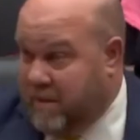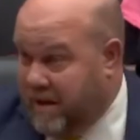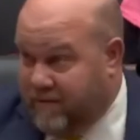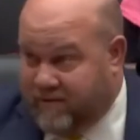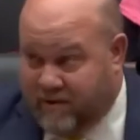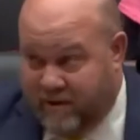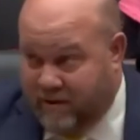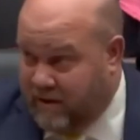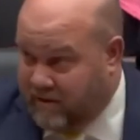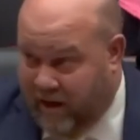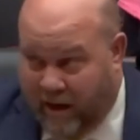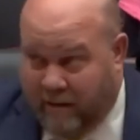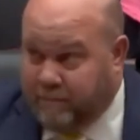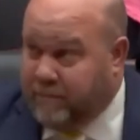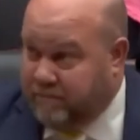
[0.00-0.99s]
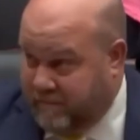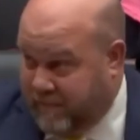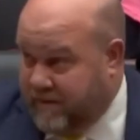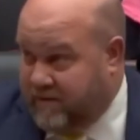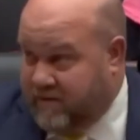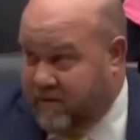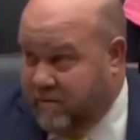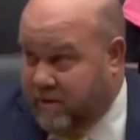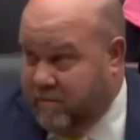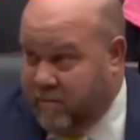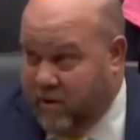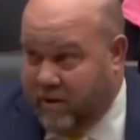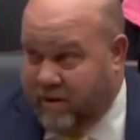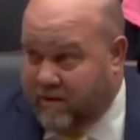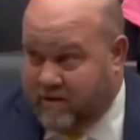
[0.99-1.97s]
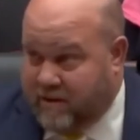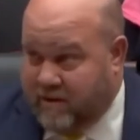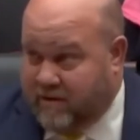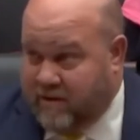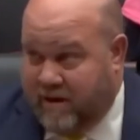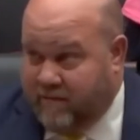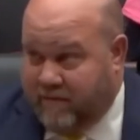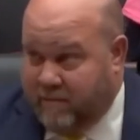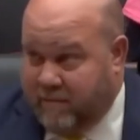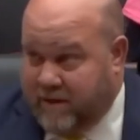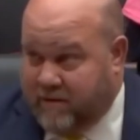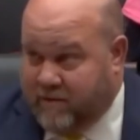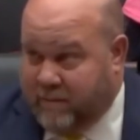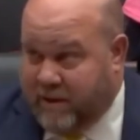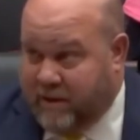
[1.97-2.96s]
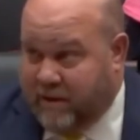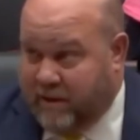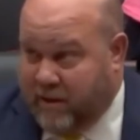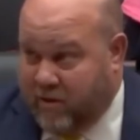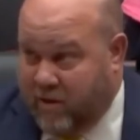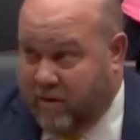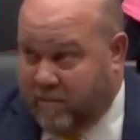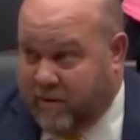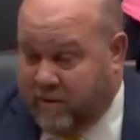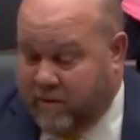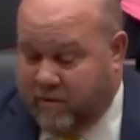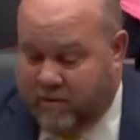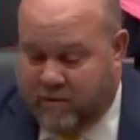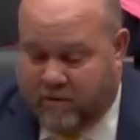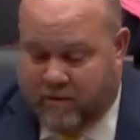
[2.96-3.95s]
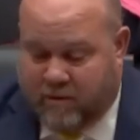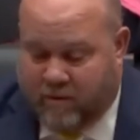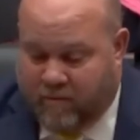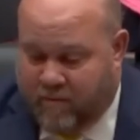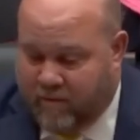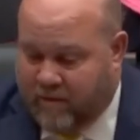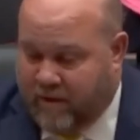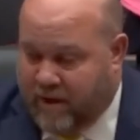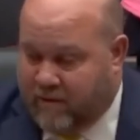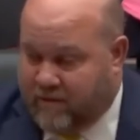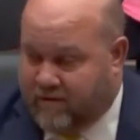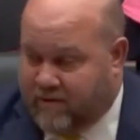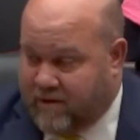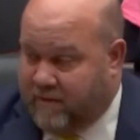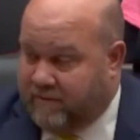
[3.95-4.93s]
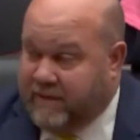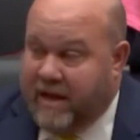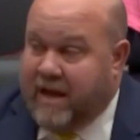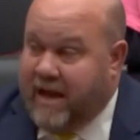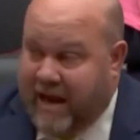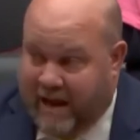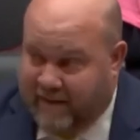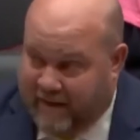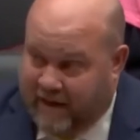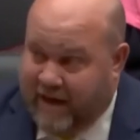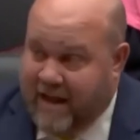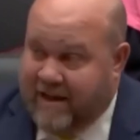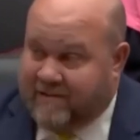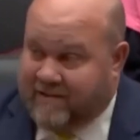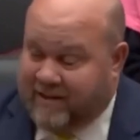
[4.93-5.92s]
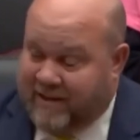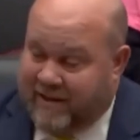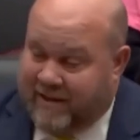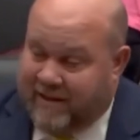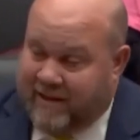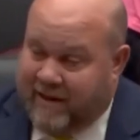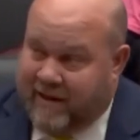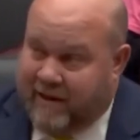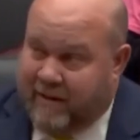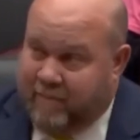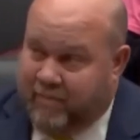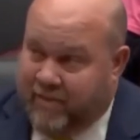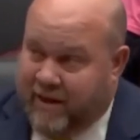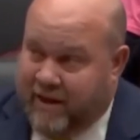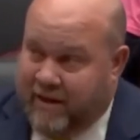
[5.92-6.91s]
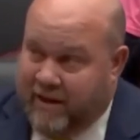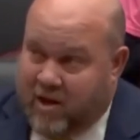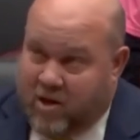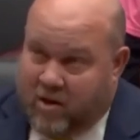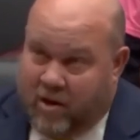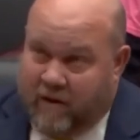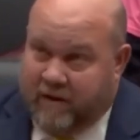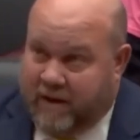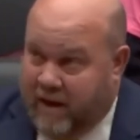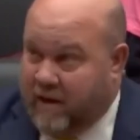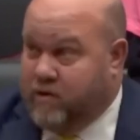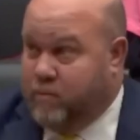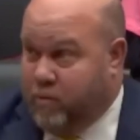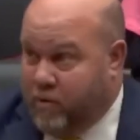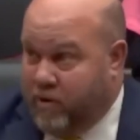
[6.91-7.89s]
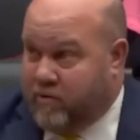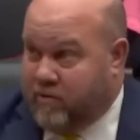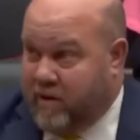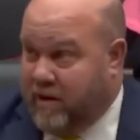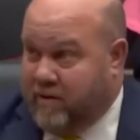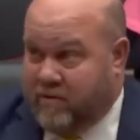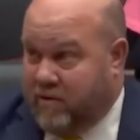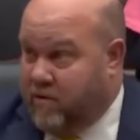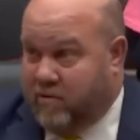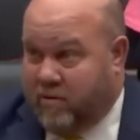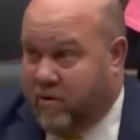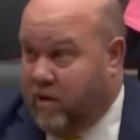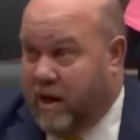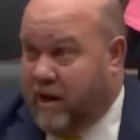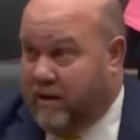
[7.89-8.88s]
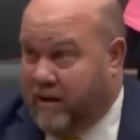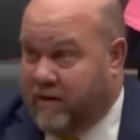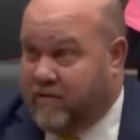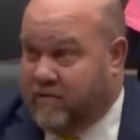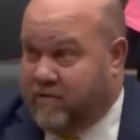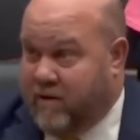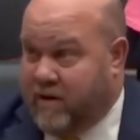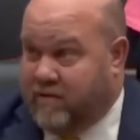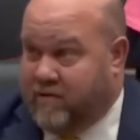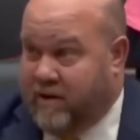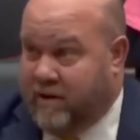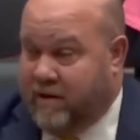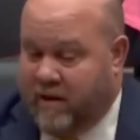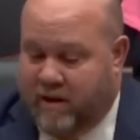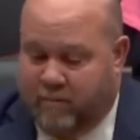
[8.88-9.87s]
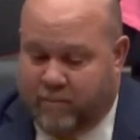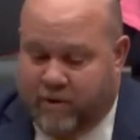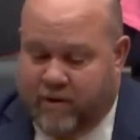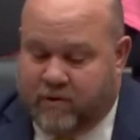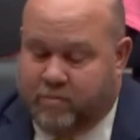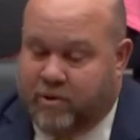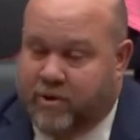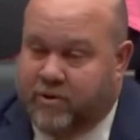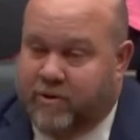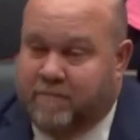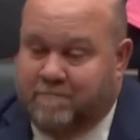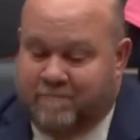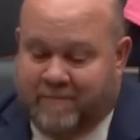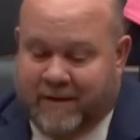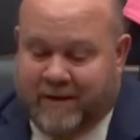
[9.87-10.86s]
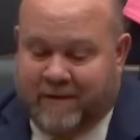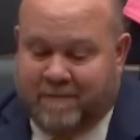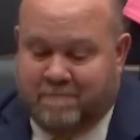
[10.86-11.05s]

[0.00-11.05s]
we may have seen the top in some of the markets, not for me to speculate on, but you can review that yourself. And then lastly, that on the export trades are under a lot less stress and price pressure.